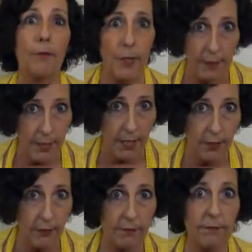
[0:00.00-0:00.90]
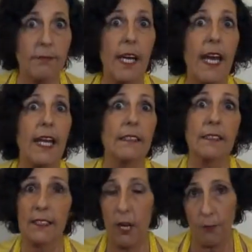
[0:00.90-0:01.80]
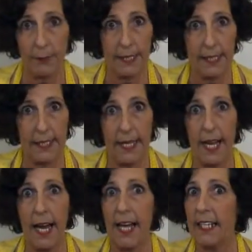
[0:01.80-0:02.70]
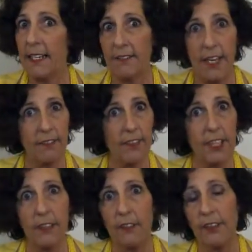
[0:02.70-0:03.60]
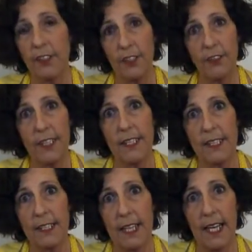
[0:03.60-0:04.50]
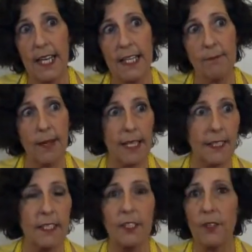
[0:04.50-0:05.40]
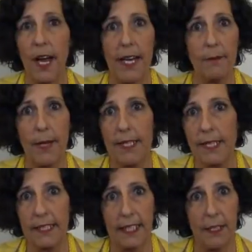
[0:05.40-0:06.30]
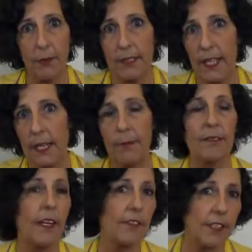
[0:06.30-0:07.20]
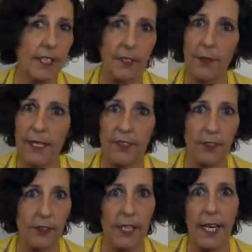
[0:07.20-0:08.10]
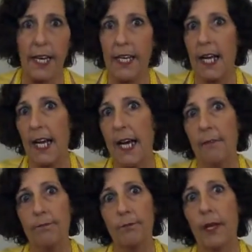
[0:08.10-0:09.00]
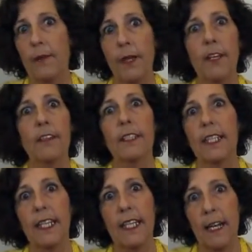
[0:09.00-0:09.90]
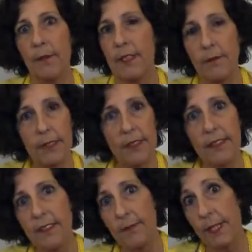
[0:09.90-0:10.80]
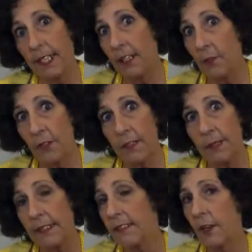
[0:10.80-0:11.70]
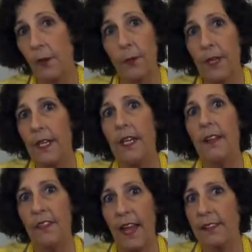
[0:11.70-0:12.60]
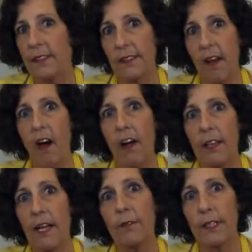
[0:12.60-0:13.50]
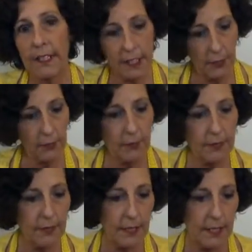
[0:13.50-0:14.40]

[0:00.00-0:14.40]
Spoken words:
Primo, and Sculpey. I have never used Cernit. I did try a bendy clay one time. I've never done eraser clay. Primarily, I'm in the business of making ornaments, so that's all I really use.